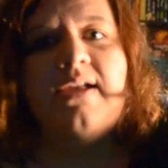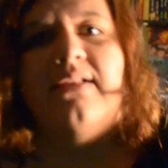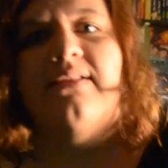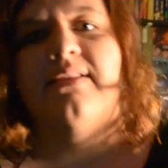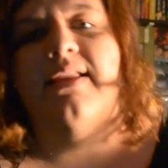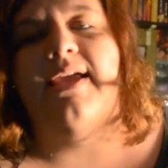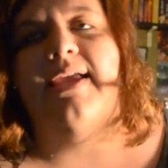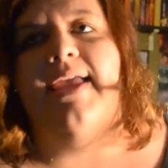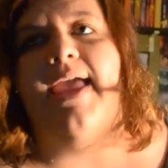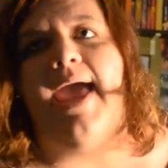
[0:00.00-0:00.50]

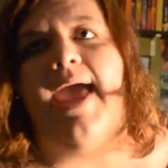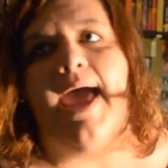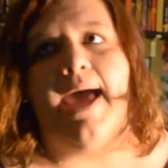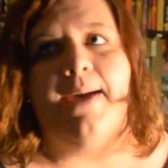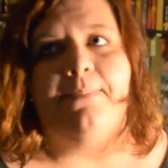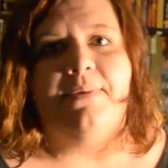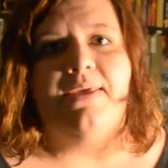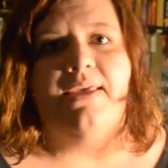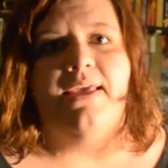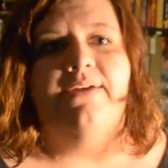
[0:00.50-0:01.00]
Like
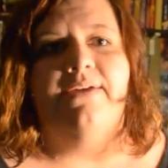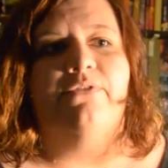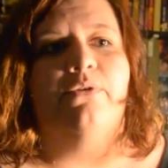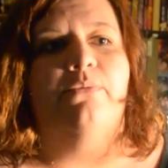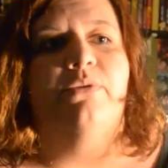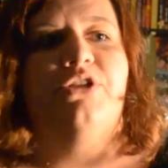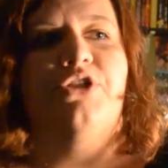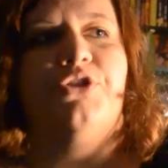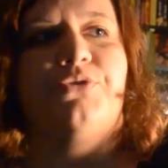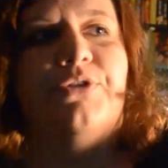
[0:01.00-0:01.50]
happy,
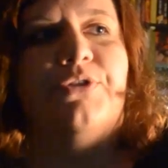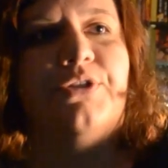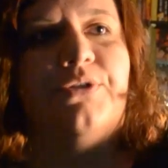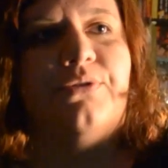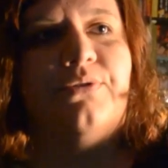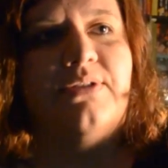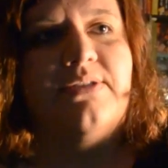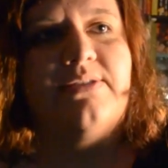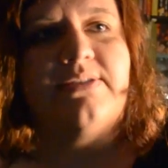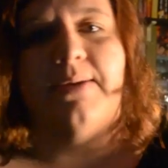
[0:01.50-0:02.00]
everyone
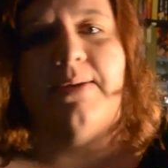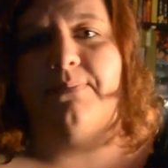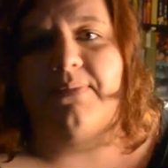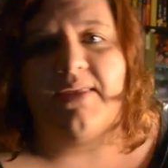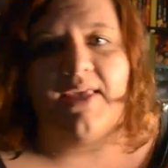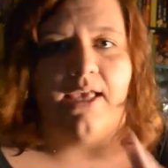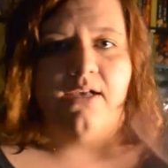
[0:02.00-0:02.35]
drew something